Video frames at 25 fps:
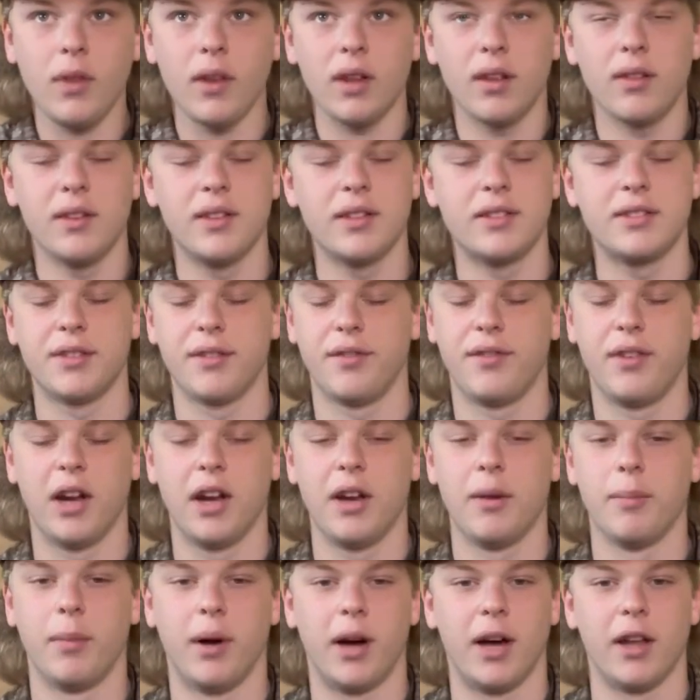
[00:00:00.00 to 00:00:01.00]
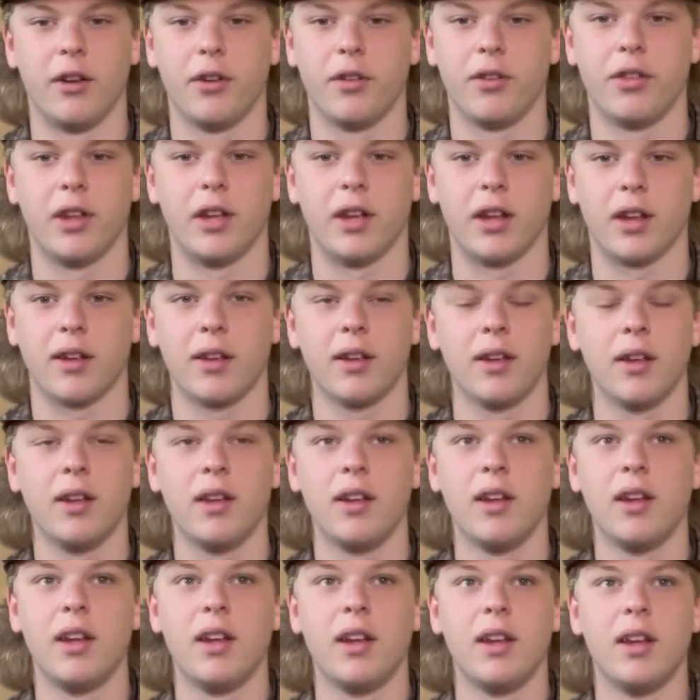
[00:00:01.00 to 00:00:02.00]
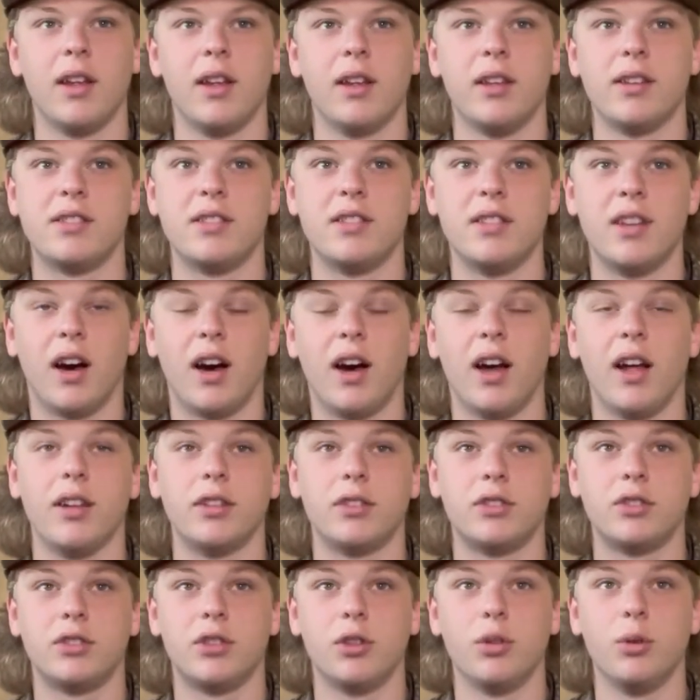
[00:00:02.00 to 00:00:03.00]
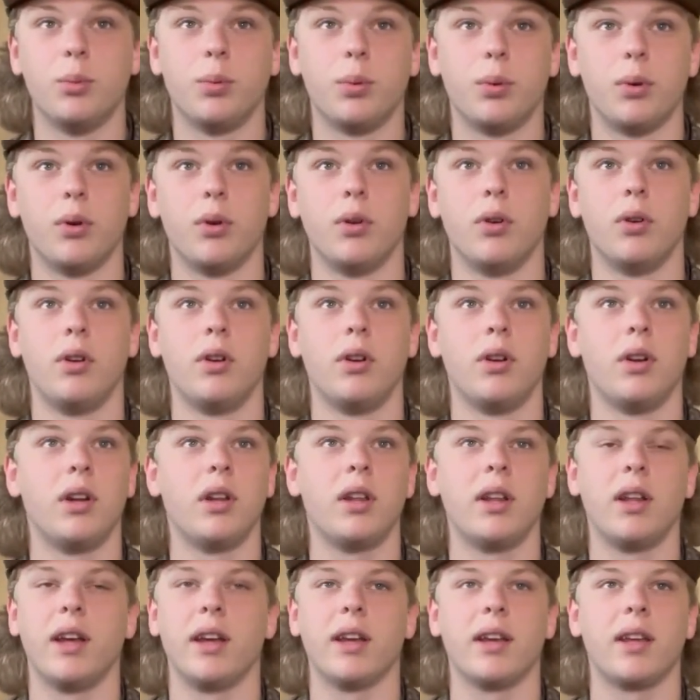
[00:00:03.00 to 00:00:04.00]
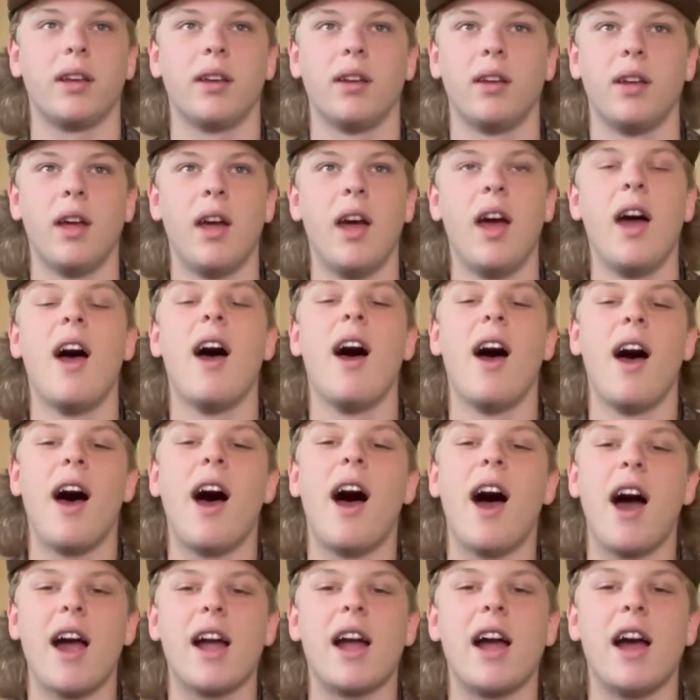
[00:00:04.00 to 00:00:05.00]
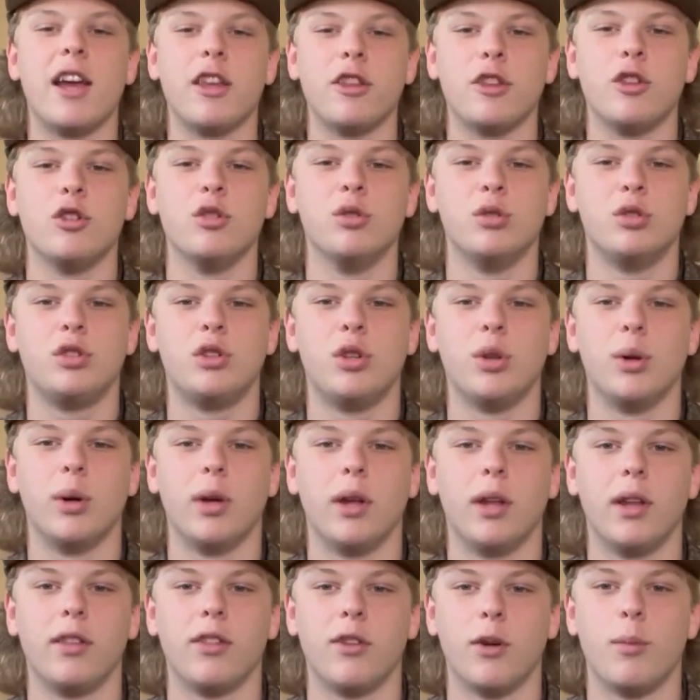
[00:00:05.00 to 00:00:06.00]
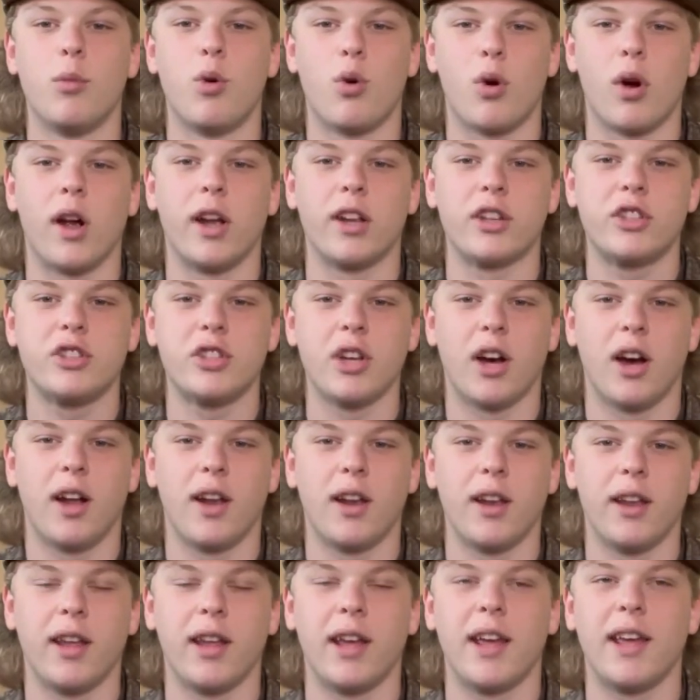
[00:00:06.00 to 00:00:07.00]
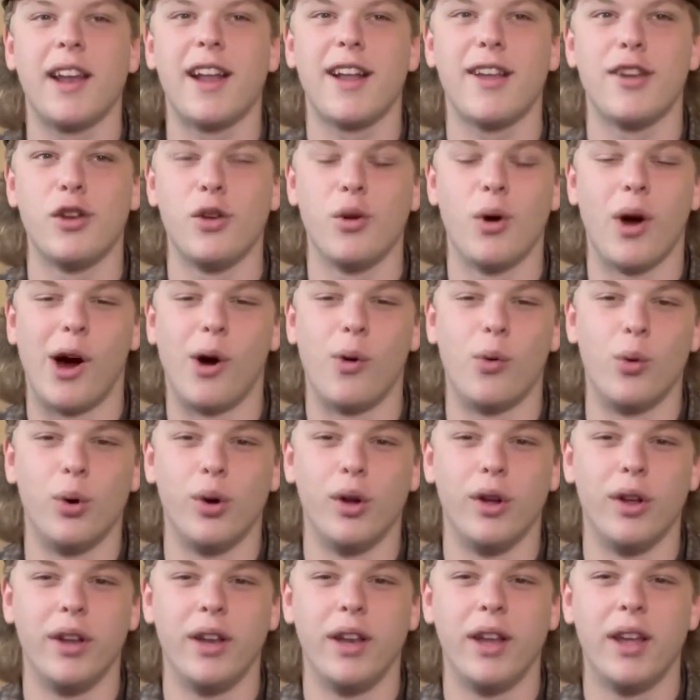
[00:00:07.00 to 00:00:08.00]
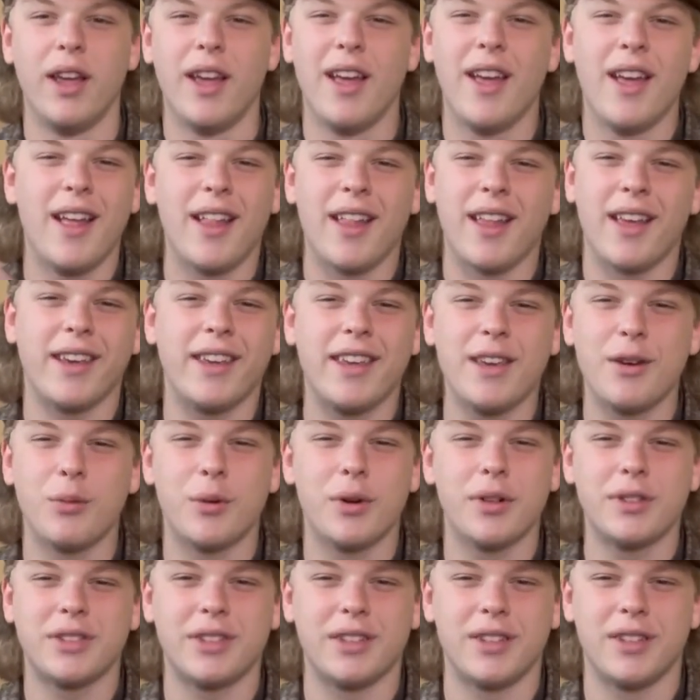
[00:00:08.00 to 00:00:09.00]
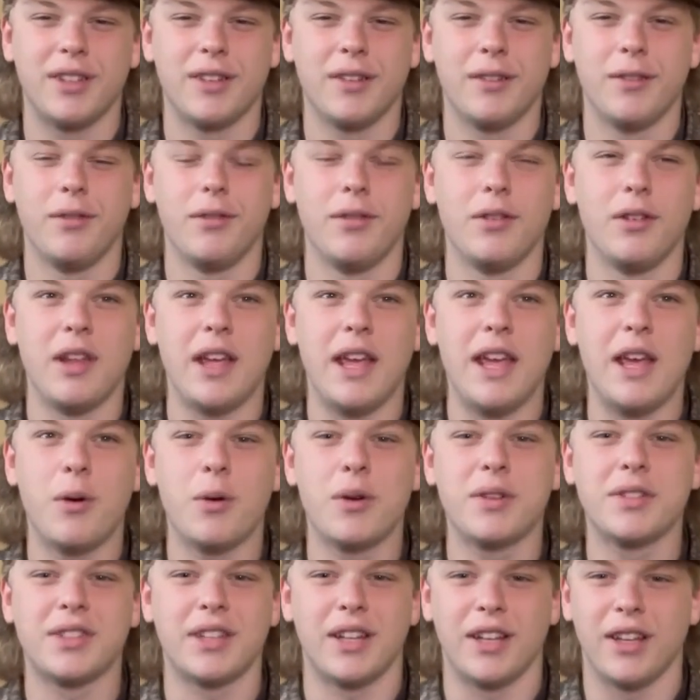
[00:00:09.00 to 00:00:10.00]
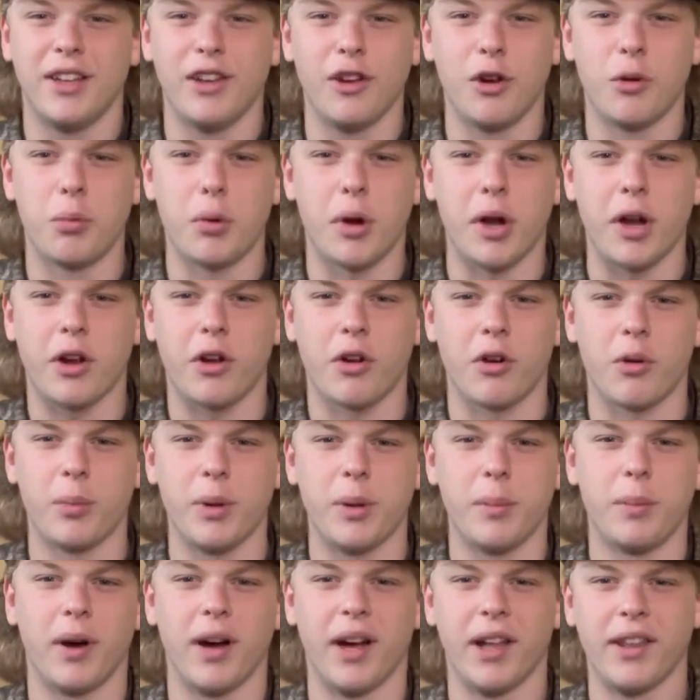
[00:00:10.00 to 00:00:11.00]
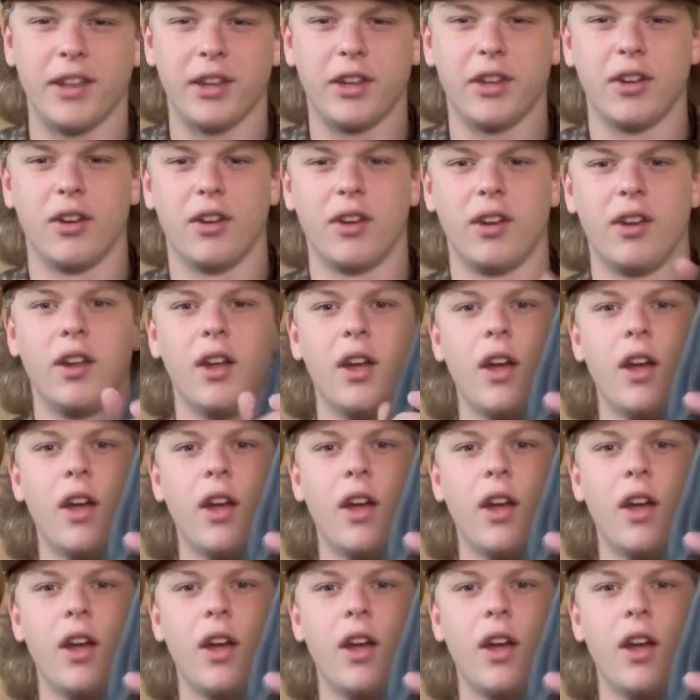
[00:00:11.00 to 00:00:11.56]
this is a very minor thing. It's not super, like, I got used to it the more I shot it, and I knew I would. Like, it wasn't a deal breaker on me buying the gun.